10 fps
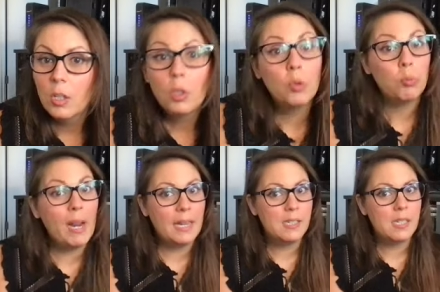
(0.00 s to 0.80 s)

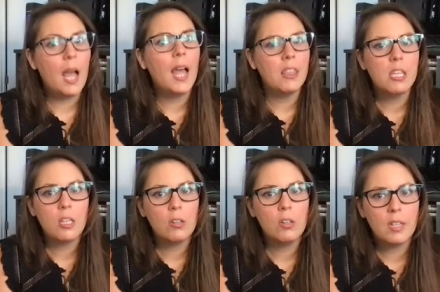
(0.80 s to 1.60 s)
Great. I think
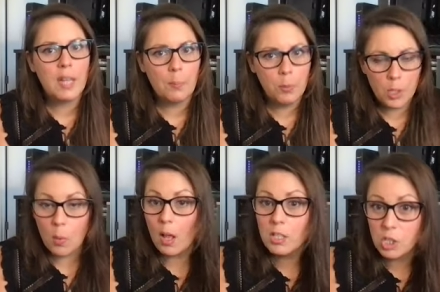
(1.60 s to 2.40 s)
you're learning that pretty
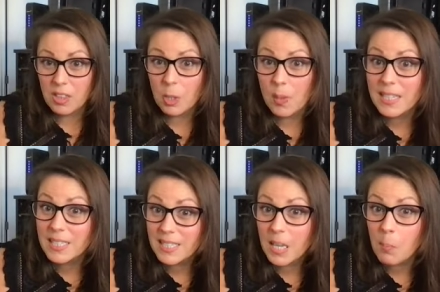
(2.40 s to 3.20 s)
well. Do you think we can
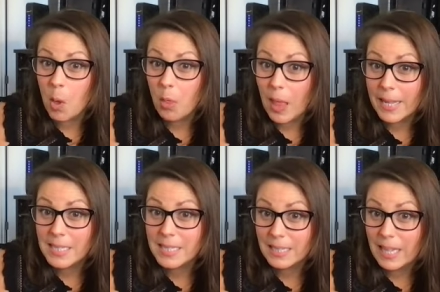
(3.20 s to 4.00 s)
sing both
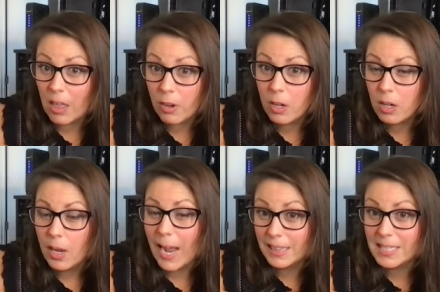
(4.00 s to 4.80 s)
lines together
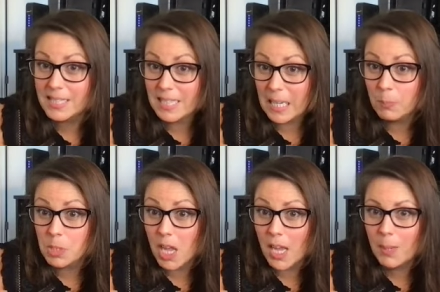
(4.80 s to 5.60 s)
at the same
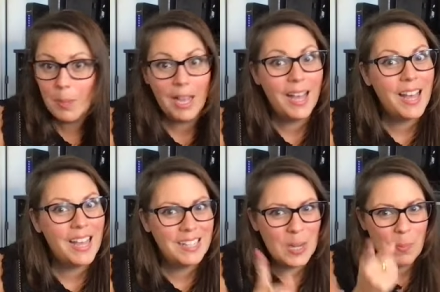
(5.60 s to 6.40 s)
time?
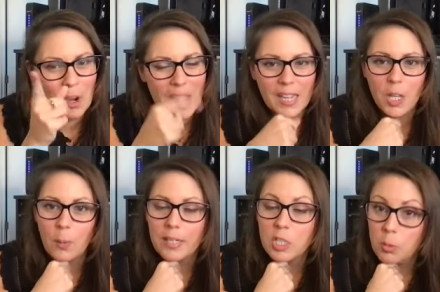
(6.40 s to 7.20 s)
Ah, no more
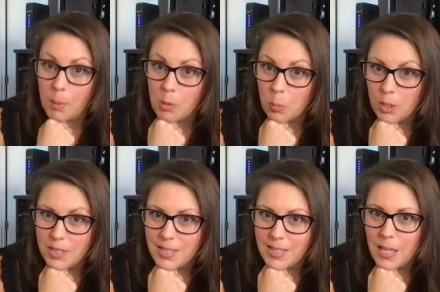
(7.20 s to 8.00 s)
echoing. Do you remember the
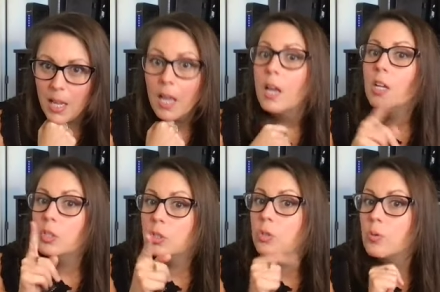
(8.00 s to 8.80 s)
words?
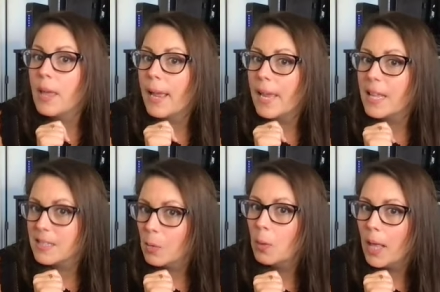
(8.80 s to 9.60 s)
Do the hands,
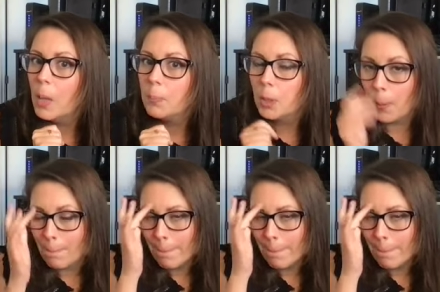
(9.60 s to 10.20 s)
it will help you.